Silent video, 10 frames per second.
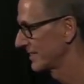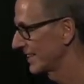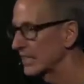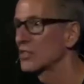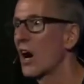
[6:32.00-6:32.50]

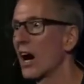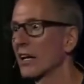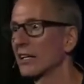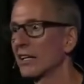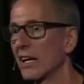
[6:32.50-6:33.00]
It's
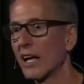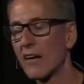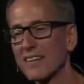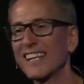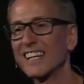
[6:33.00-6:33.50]
not.
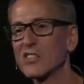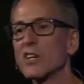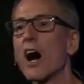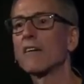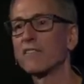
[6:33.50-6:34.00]
Everything is
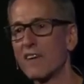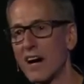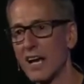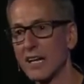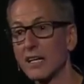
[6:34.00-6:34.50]
not
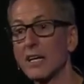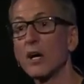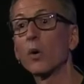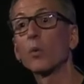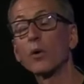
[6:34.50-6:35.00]
fine
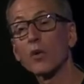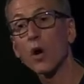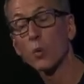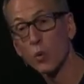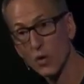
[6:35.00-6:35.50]
with
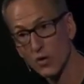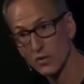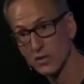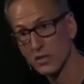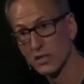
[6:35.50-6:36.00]
our
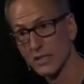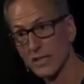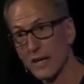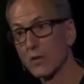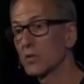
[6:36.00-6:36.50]
world.
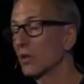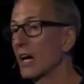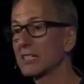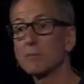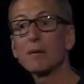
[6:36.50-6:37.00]
There's a
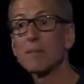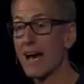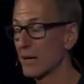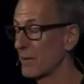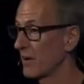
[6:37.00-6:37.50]
lot to be
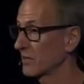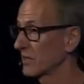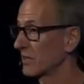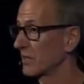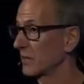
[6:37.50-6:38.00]
mad about.
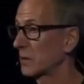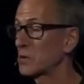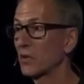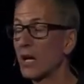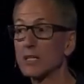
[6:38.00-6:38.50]
There's
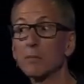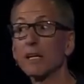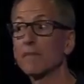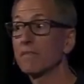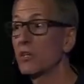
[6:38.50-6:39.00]
a lot to be
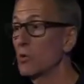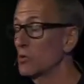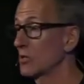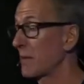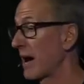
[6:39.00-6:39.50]

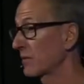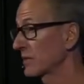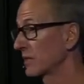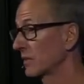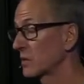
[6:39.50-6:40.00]
confused about.
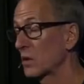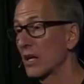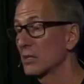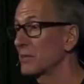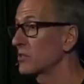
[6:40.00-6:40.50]
There's a
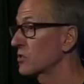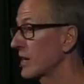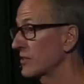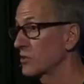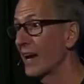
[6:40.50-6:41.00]
lot to be
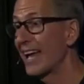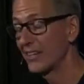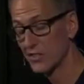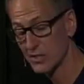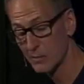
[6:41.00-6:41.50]
stressed or
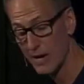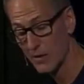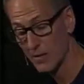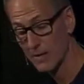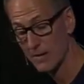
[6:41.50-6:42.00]
anxious about.